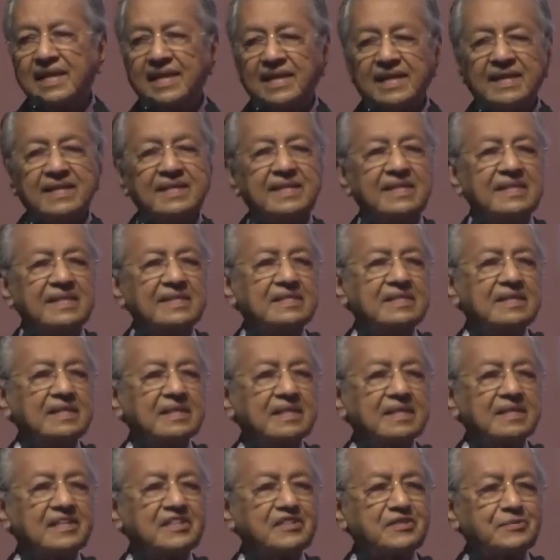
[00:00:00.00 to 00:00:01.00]
it is
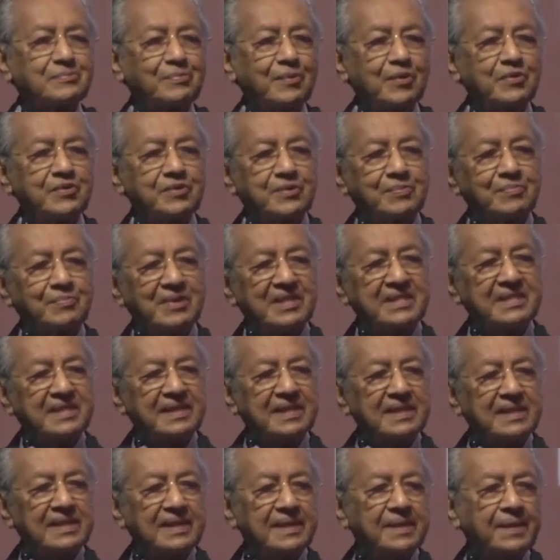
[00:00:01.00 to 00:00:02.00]
the
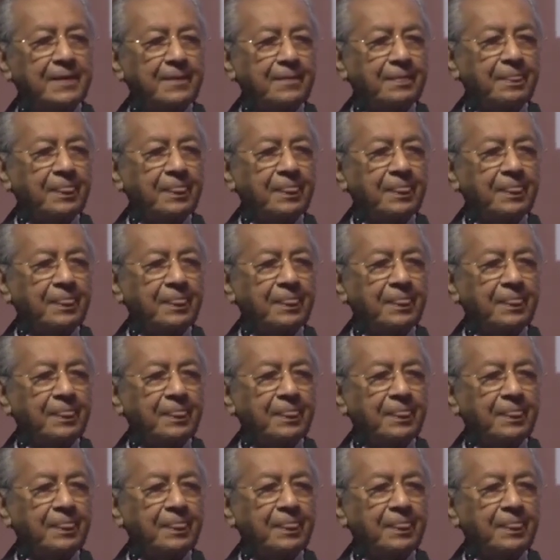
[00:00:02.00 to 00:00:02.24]
responsibility